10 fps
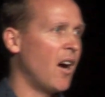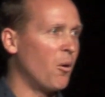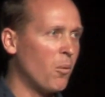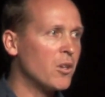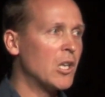I
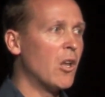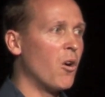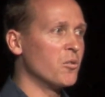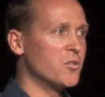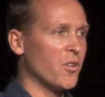want a
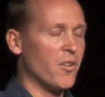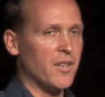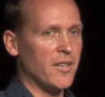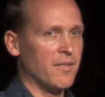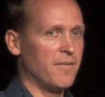long
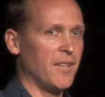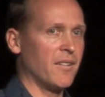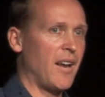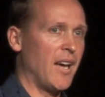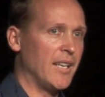journey to
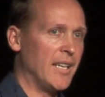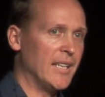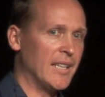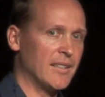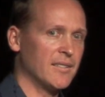figure out
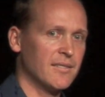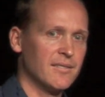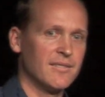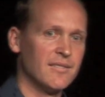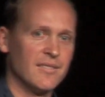healing.
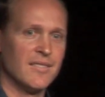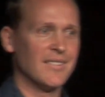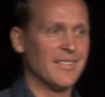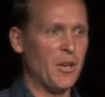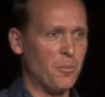
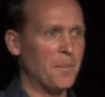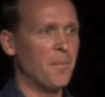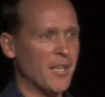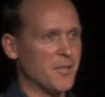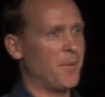It would be
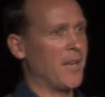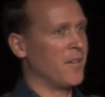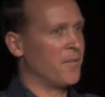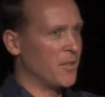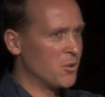much
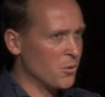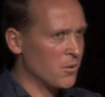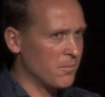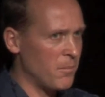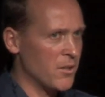better if I
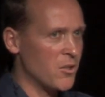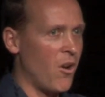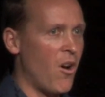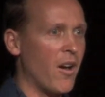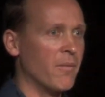took my
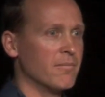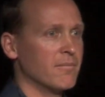time.